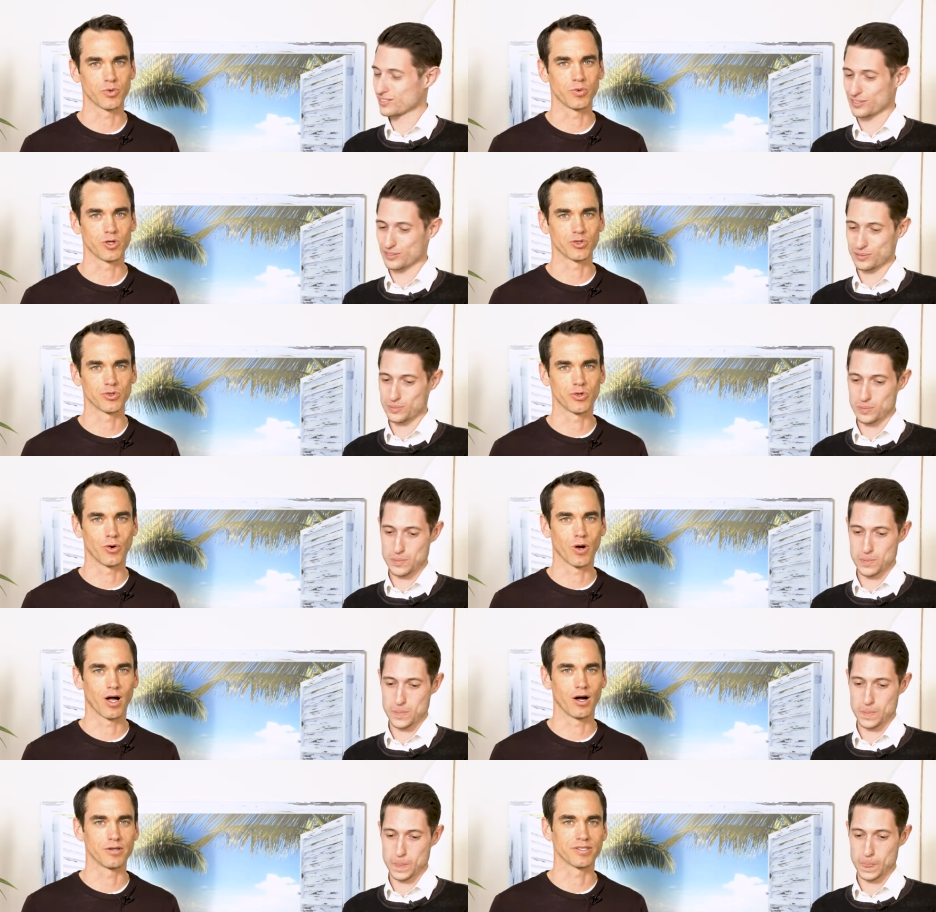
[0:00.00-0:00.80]
Speaker 1: We want to
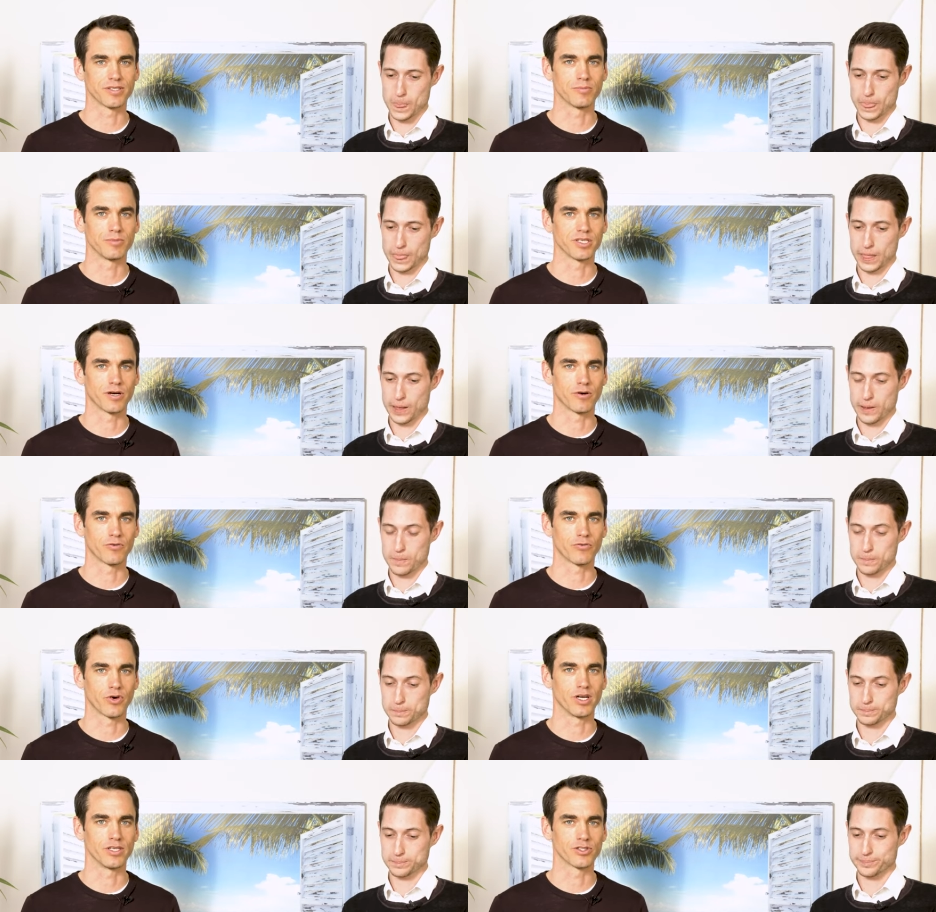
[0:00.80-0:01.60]
go out and meet our
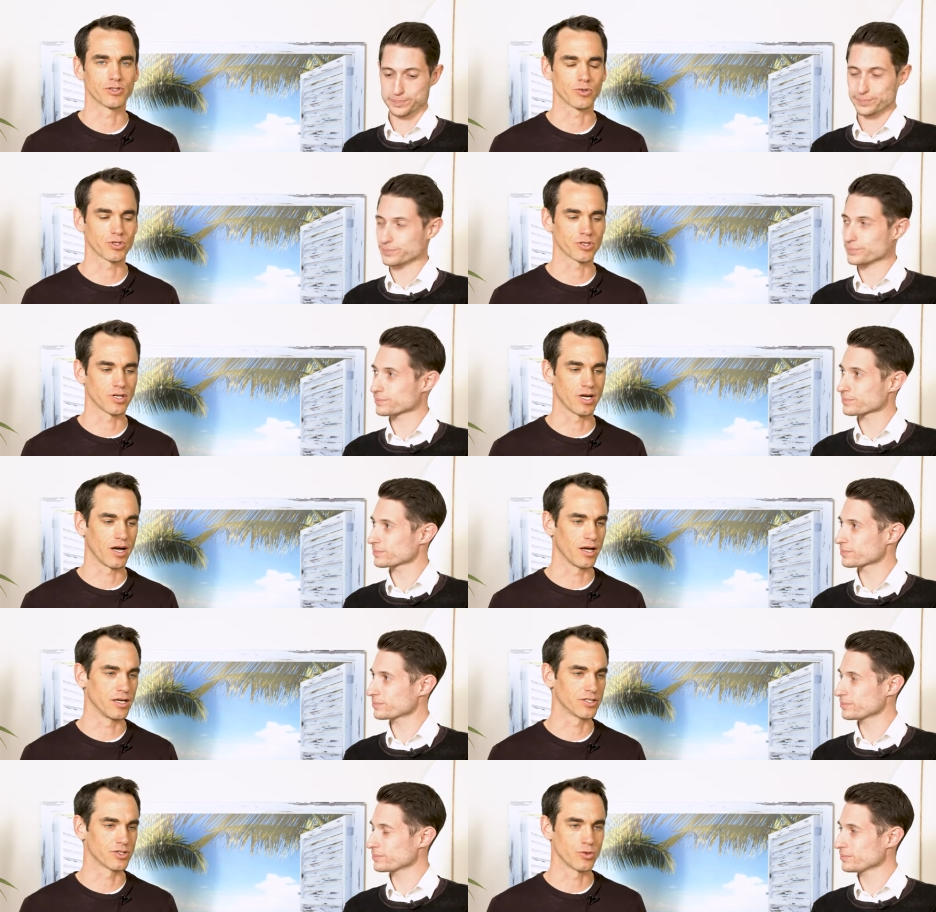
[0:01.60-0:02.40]
friends,
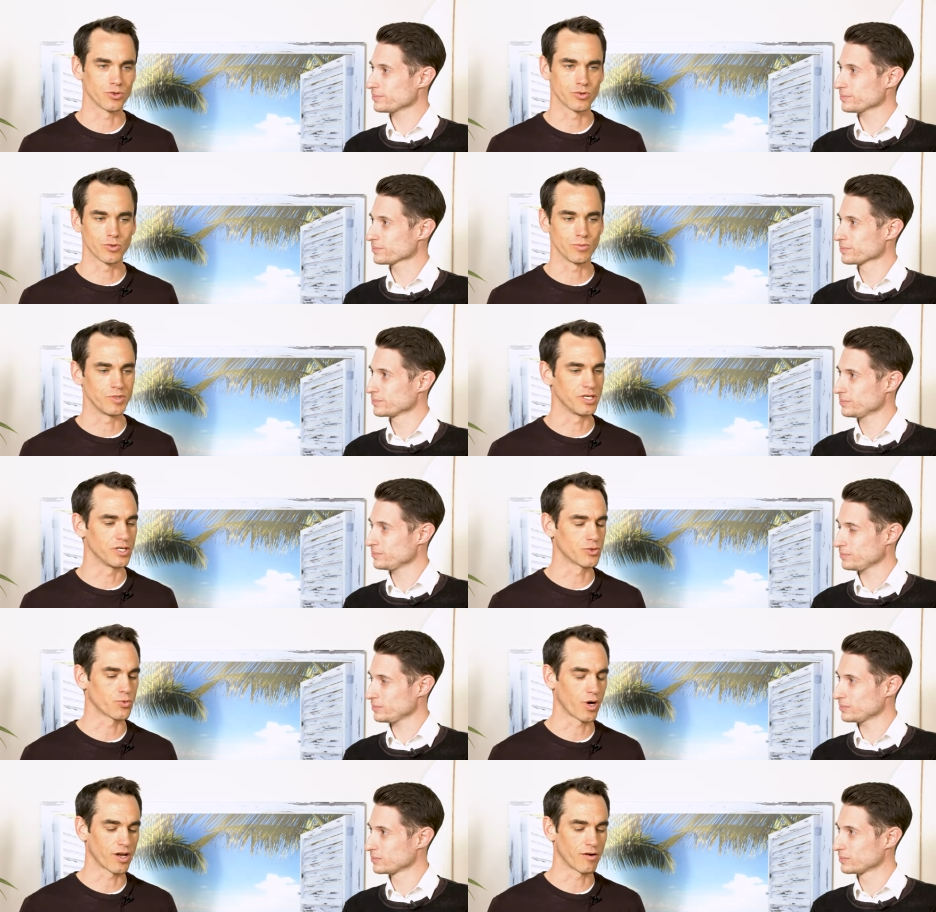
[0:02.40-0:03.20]
socialize, go to the
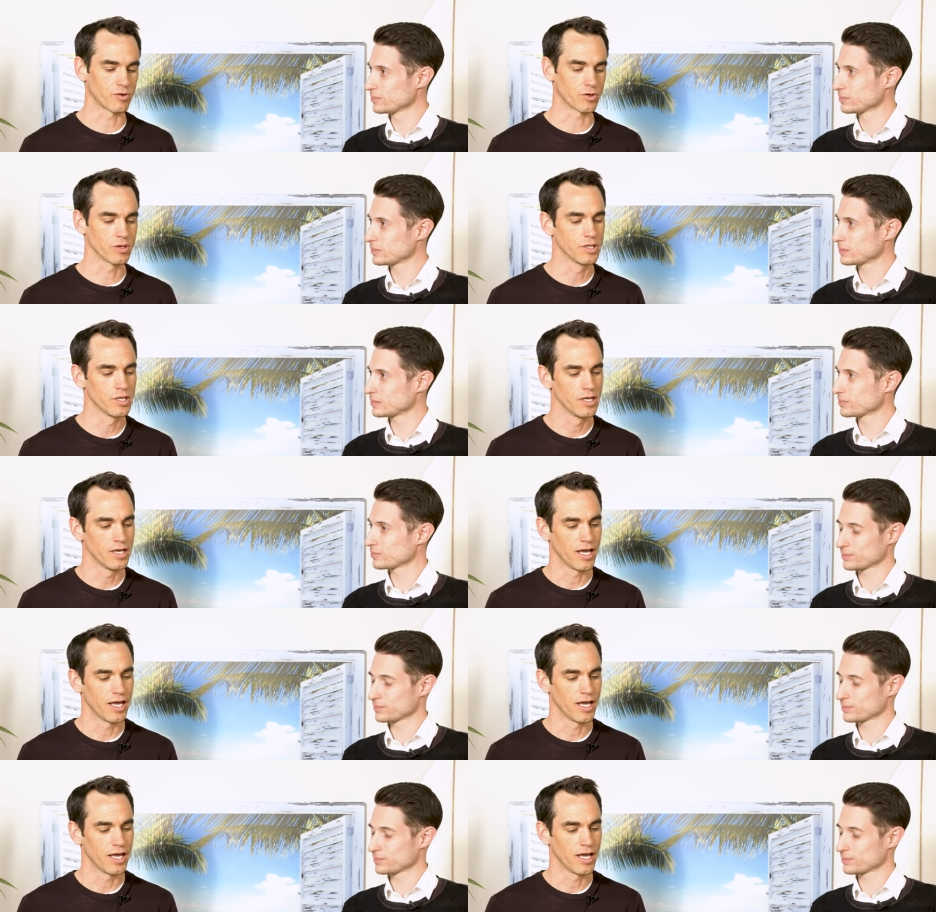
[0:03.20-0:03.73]
beach, whatever.